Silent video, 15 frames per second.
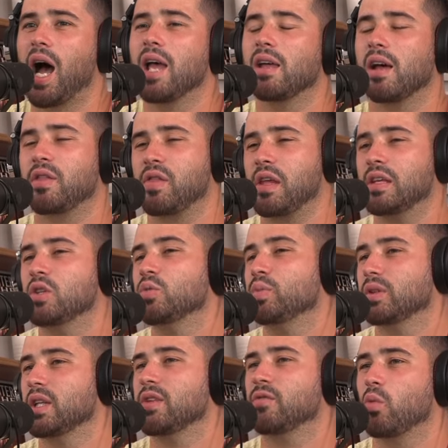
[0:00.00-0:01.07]
I, I think you
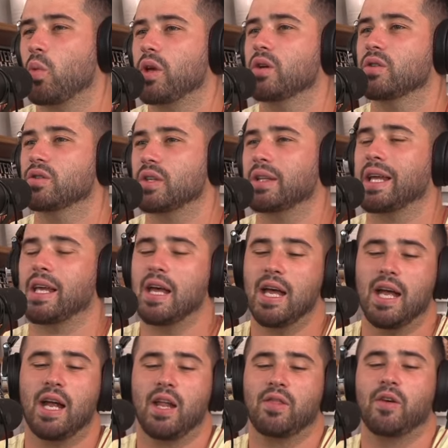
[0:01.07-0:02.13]
believe weird like
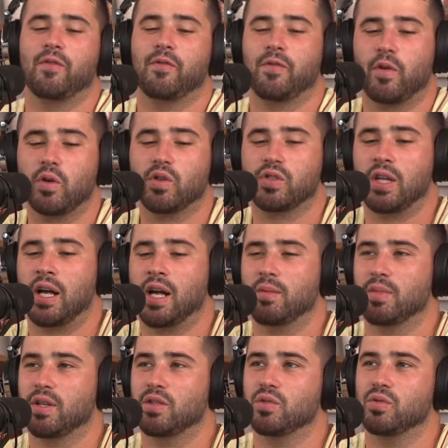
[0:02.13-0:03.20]
the first time
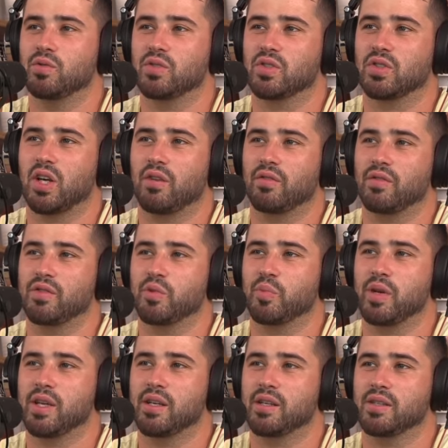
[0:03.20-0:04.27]
that you discover your
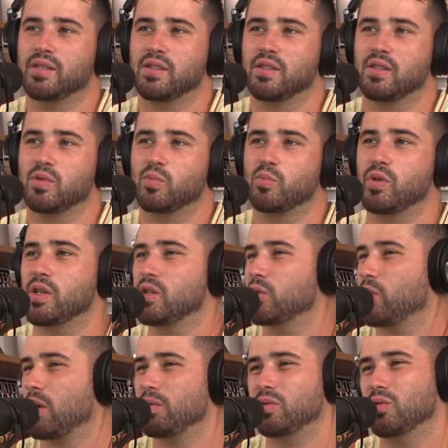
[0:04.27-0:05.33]
penis is, and you're
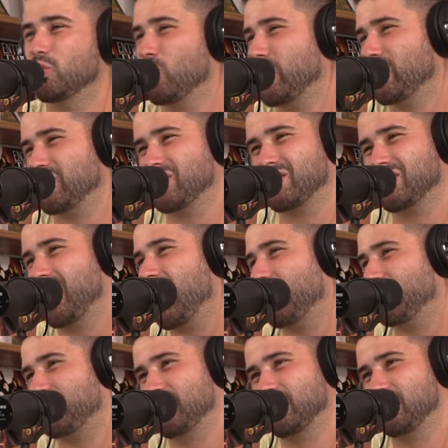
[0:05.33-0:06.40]
probably doing weird
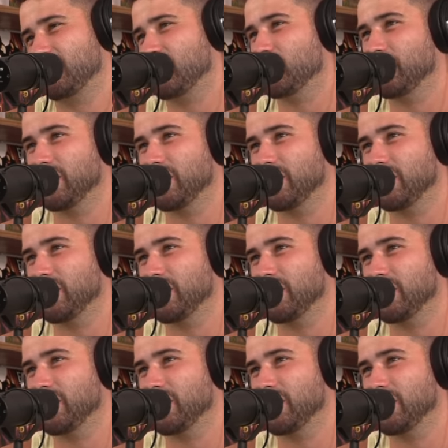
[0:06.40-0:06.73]
stuff to